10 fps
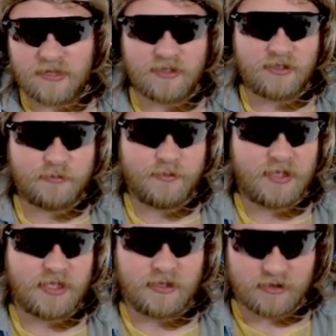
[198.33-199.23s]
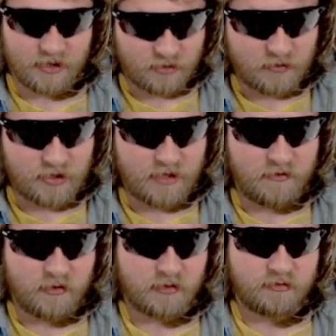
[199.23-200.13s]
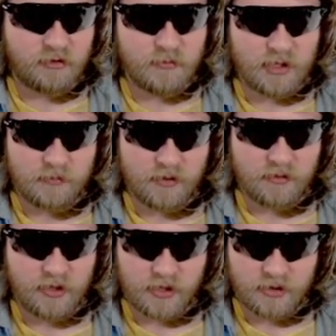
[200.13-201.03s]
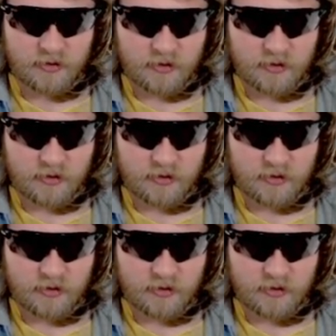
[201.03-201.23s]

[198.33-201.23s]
That's really that's really difficult for me, but okay.